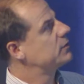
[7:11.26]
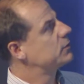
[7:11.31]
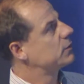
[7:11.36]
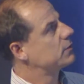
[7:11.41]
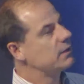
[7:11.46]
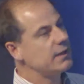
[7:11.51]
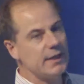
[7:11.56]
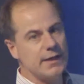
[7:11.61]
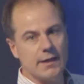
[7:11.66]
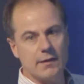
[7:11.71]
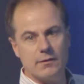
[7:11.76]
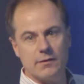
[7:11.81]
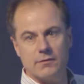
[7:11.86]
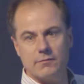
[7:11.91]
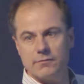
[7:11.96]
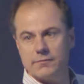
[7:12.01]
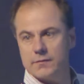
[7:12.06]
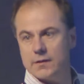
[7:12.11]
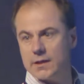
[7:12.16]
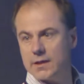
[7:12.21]
took lead out
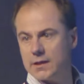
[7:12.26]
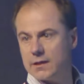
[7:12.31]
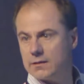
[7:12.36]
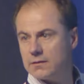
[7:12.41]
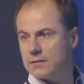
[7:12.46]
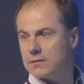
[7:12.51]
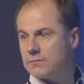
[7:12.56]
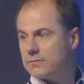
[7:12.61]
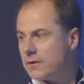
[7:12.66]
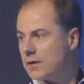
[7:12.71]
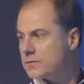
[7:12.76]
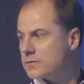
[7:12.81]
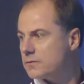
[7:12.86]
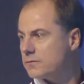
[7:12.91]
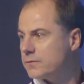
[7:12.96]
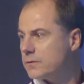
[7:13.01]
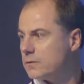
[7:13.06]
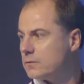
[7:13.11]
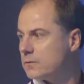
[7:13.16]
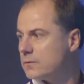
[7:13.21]
of fossil
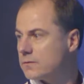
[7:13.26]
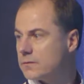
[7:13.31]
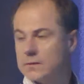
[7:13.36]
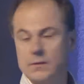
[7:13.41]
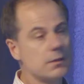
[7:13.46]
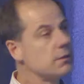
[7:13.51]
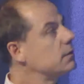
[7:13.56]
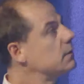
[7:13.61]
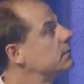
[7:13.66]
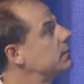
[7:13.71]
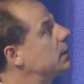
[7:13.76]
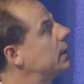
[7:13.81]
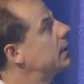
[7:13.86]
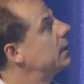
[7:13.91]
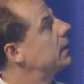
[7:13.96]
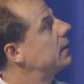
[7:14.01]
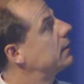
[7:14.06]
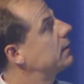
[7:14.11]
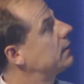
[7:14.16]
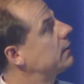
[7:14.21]
fuels and
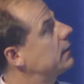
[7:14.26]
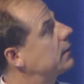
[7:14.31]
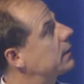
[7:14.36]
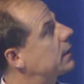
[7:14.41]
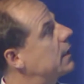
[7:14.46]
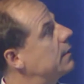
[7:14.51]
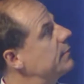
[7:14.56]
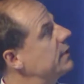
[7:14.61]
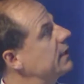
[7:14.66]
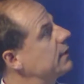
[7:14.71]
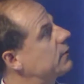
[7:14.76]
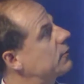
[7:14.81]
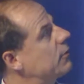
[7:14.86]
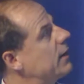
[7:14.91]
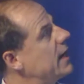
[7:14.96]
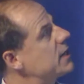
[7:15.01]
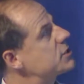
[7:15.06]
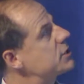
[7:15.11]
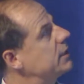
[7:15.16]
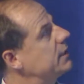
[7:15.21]
coming
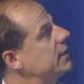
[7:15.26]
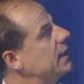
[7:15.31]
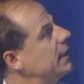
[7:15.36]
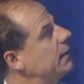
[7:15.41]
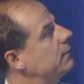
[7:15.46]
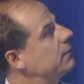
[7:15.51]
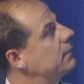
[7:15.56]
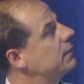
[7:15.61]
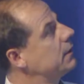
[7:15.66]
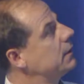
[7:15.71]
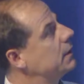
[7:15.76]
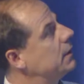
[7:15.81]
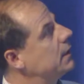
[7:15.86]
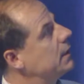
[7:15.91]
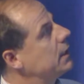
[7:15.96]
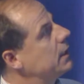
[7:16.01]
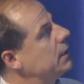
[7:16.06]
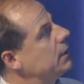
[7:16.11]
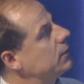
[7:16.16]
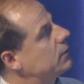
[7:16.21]
crashing down.
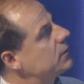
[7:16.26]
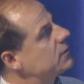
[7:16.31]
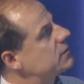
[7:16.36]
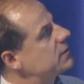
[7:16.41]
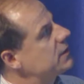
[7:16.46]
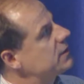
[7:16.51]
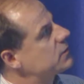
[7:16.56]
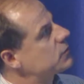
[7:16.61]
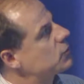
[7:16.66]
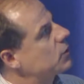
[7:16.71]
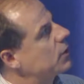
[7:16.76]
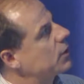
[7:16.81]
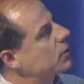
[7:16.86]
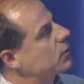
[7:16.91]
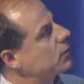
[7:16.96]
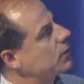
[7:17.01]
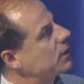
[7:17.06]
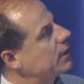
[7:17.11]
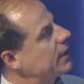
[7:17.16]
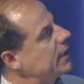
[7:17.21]
You can see strong
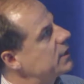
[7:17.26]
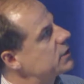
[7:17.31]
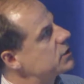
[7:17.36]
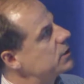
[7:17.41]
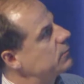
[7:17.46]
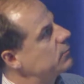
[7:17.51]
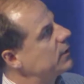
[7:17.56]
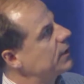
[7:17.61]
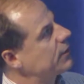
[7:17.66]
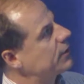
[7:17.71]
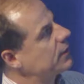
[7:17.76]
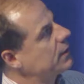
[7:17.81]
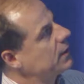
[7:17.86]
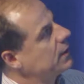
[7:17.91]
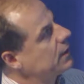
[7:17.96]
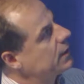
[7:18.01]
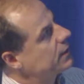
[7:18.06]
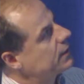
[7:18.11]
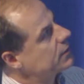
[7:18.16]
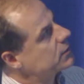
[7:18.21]
correlation with
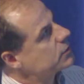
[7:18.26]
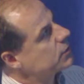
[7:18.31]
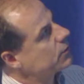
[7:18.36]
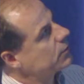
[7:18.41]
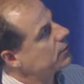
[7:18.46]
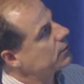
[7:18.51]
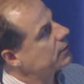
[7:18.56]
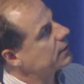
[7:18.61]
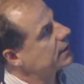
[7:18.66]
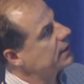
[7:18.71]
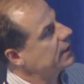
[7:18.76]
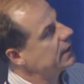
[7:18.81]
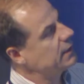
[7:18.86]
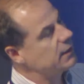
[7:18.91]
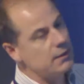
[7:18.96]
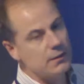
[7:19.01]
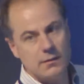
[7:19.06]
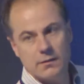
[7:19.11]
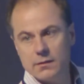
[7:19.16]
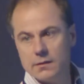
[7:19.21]
the total
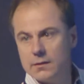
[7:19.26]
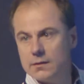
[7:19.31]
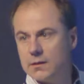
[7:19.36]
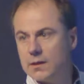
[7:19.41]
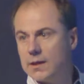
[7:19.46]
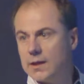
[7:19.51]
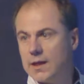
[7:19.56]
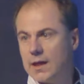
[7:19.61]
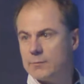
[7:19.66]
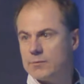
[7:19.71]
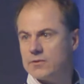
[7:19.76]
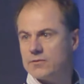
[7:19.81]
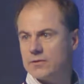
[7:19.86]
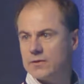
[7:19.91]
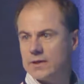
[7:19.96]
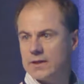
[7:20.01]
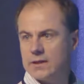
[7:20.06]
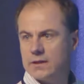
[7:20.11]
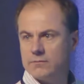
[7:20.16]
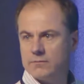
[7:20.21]
Canadian
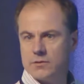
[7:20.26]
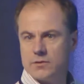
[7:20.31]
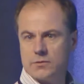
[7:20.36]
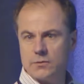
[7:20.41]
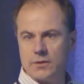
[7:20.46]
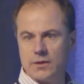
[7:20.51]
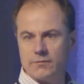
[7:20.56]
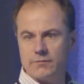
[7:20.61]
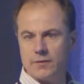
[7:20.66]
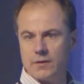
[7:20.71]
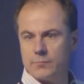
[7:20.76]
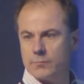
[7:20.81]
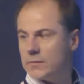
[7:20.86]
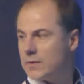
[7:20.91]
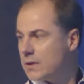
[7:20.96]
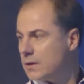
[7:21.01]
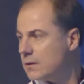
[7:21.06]
atmospheric inventory from